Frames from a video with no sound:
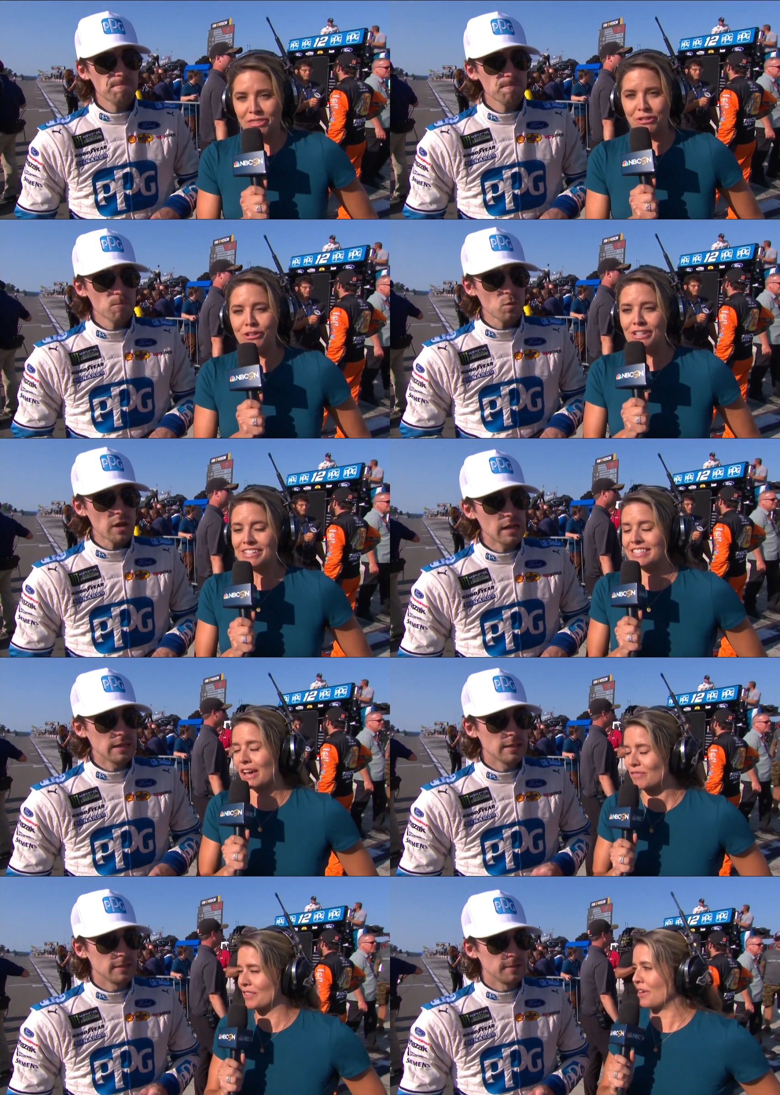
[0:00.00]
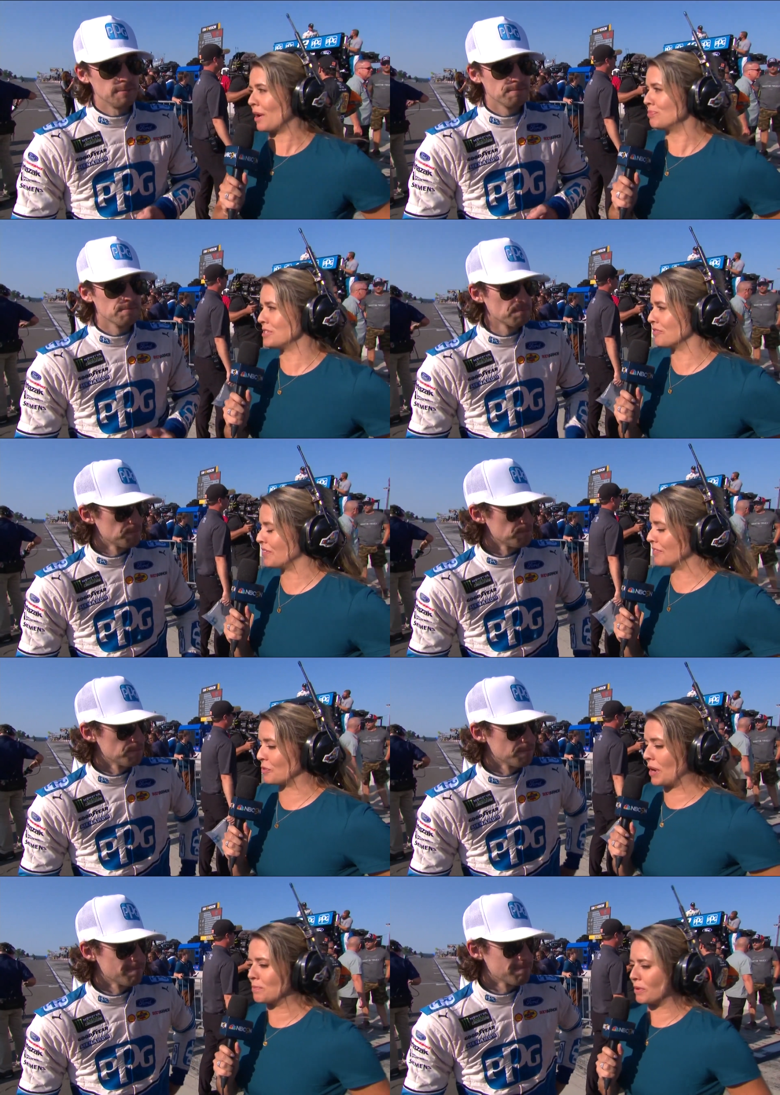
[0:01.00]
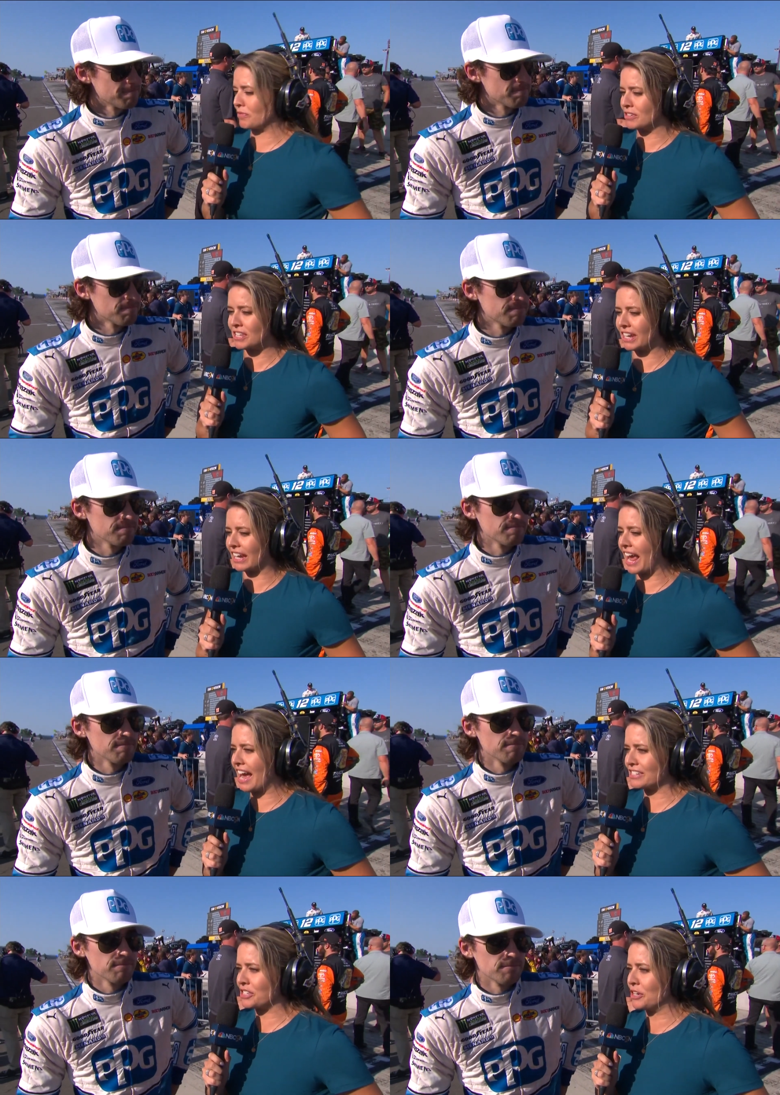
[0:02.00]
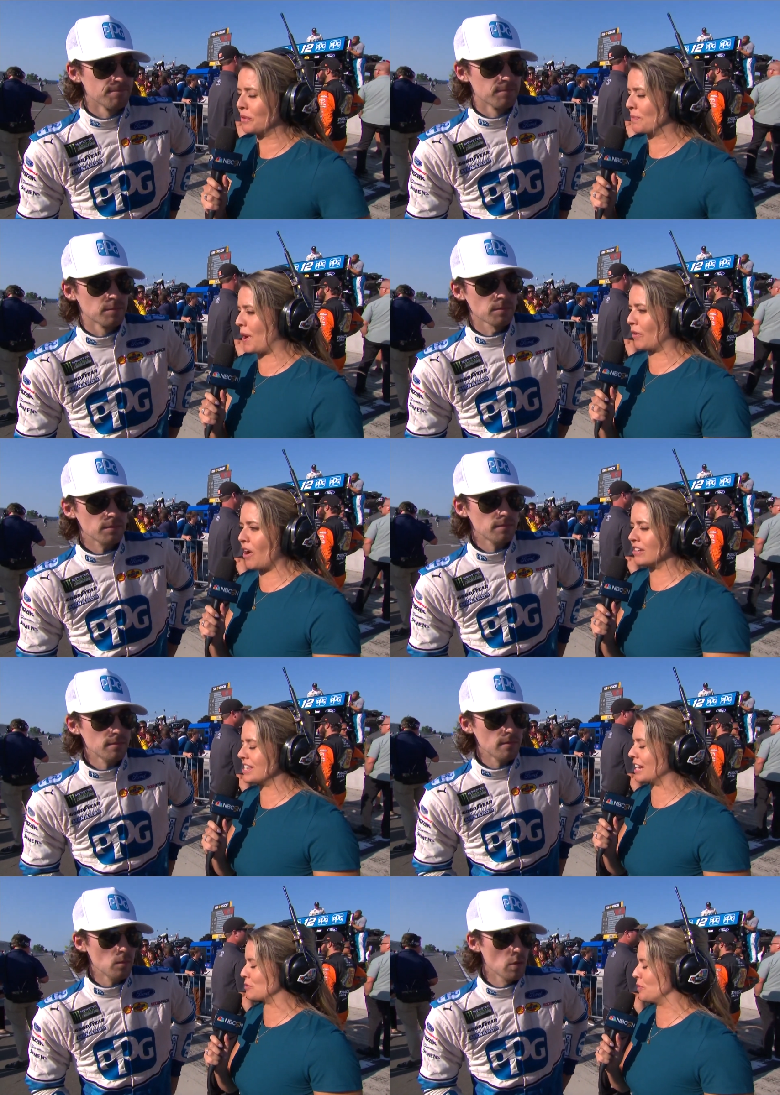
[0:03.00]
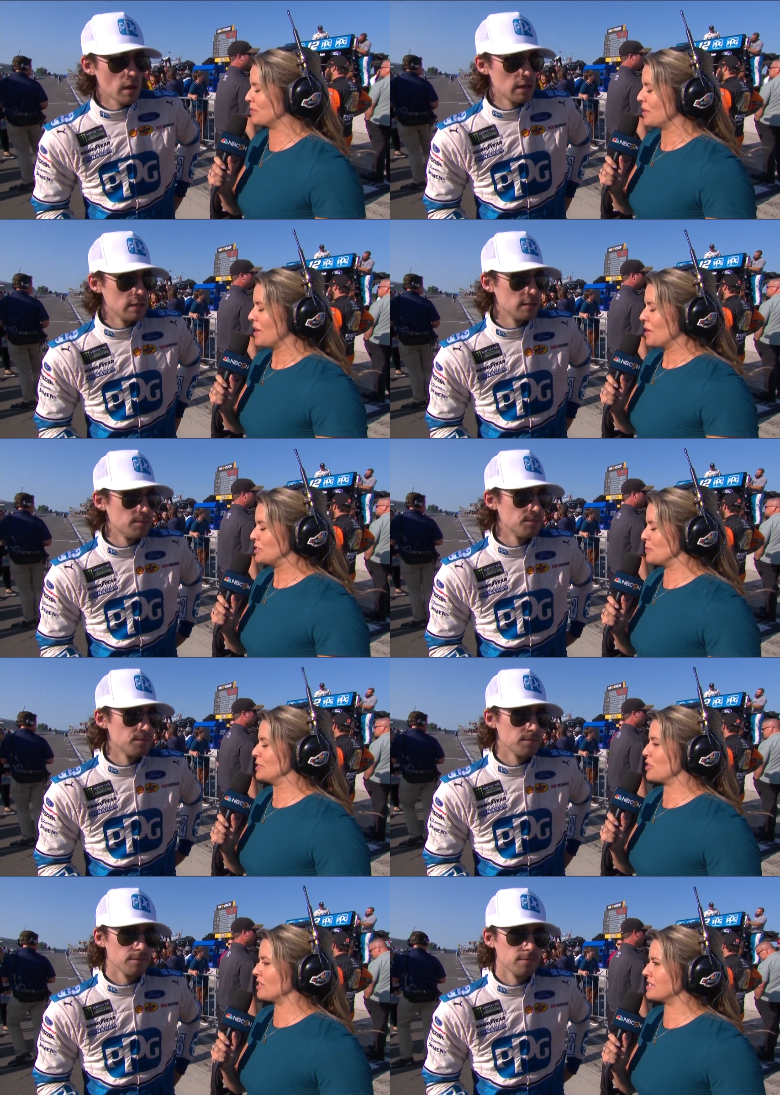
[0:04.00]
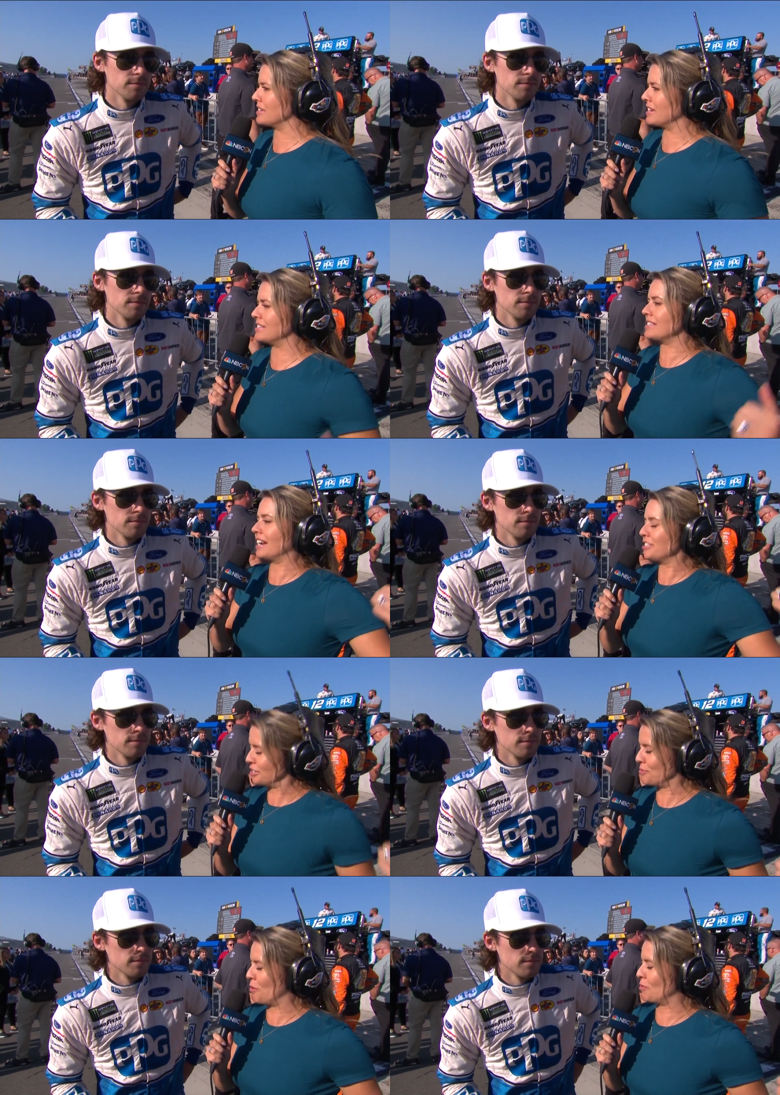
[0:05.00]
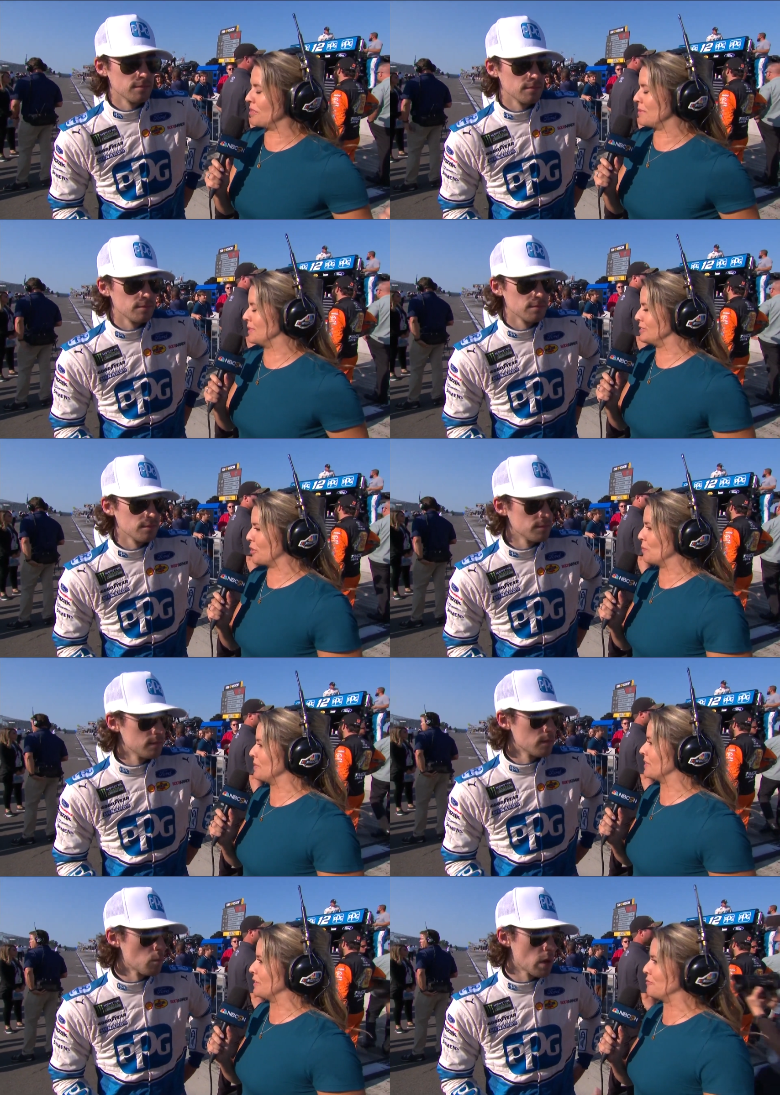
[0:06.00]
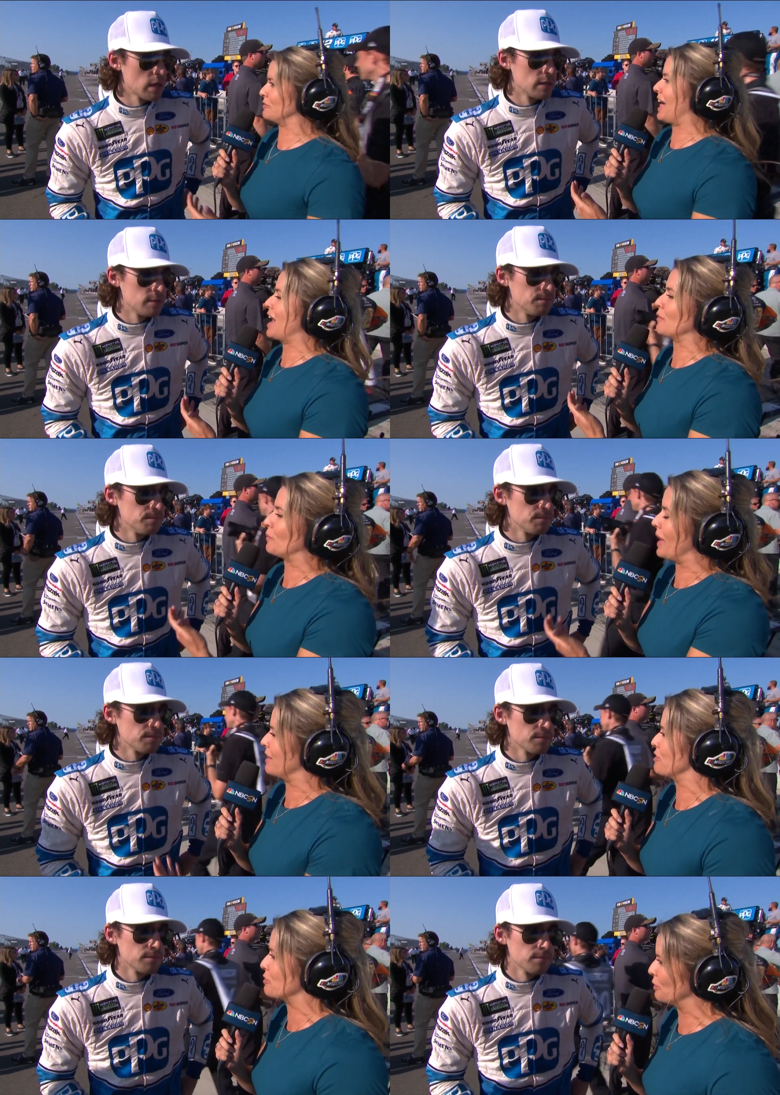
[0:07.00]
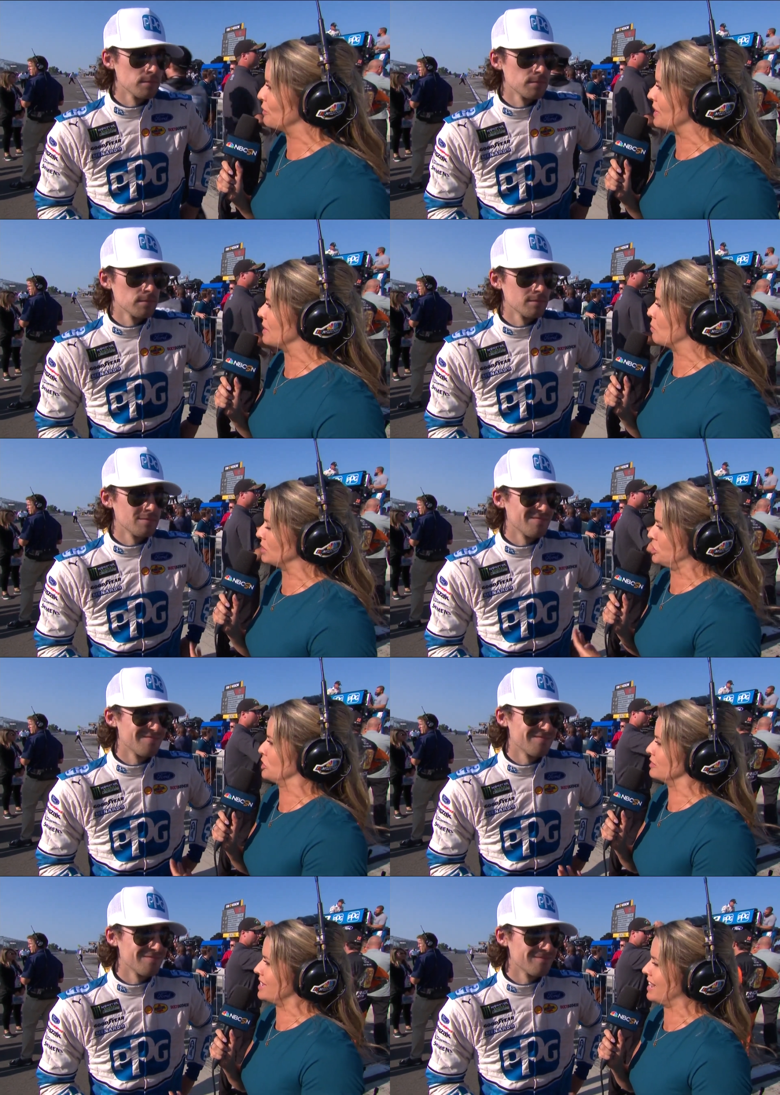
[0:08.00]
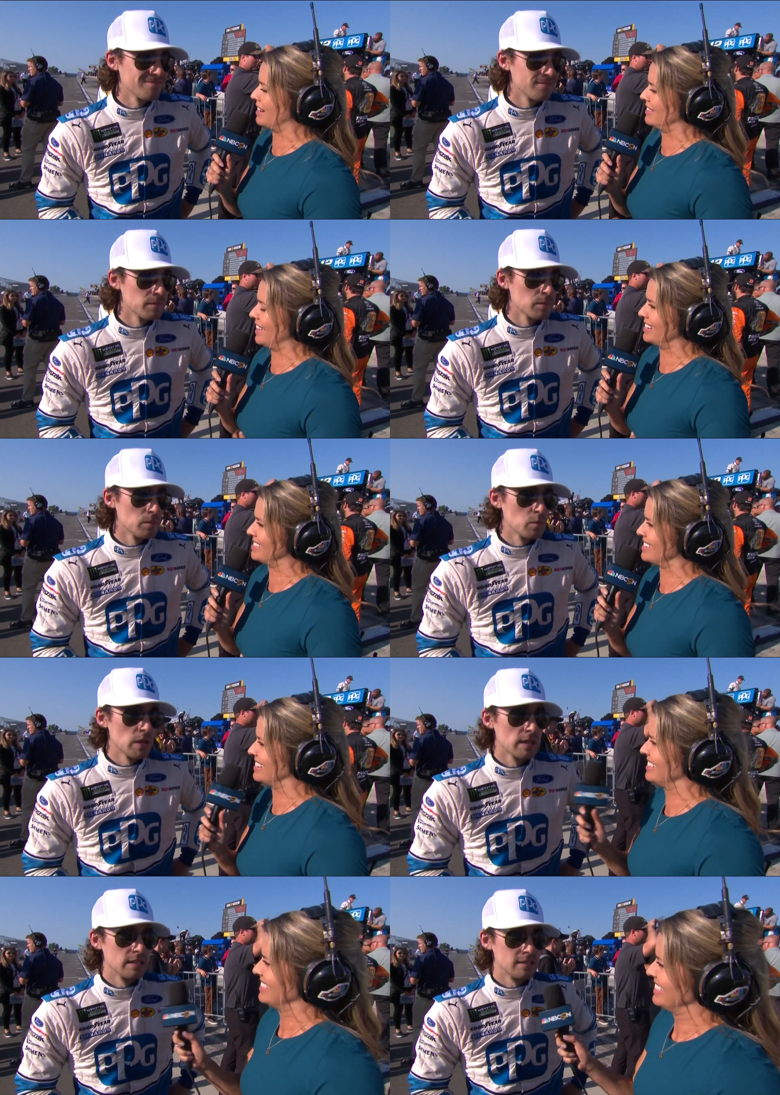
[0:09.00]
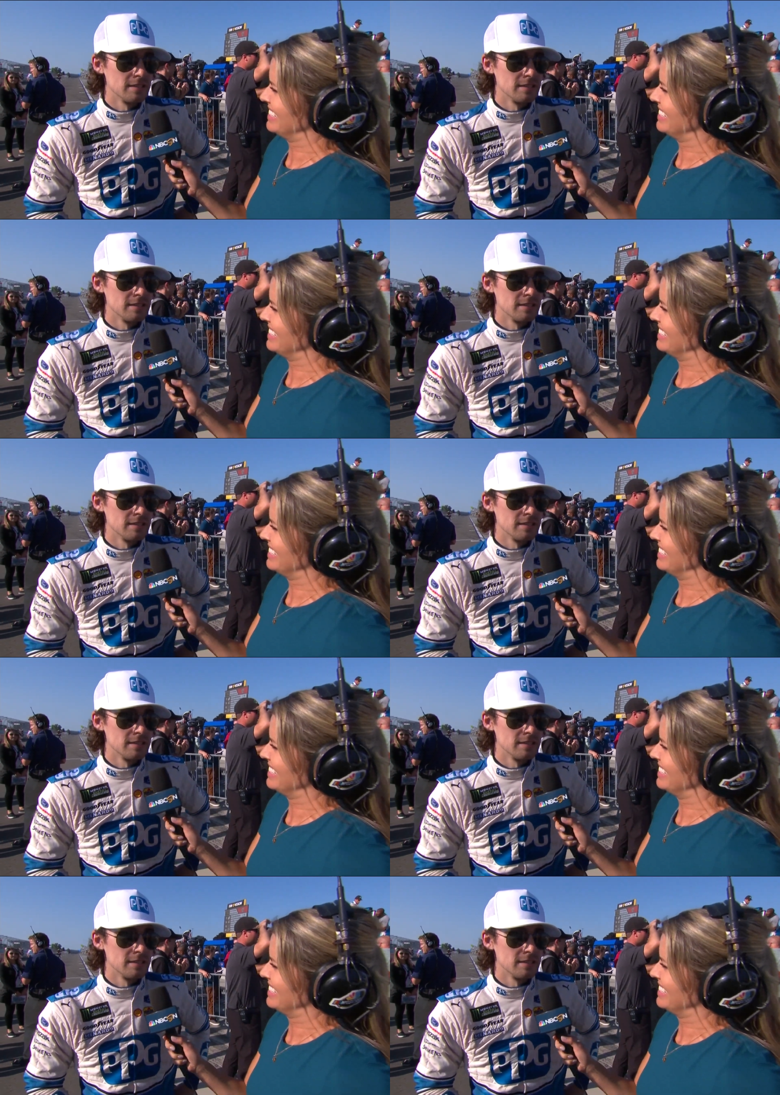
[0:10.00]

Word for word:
Speaker 1: 37th up to 5th, Ryan. But first, I got to ask you about contact with Jimmie Johnson, because I just spoke with him and he told me that you flat ran through him. What's your take on that incident?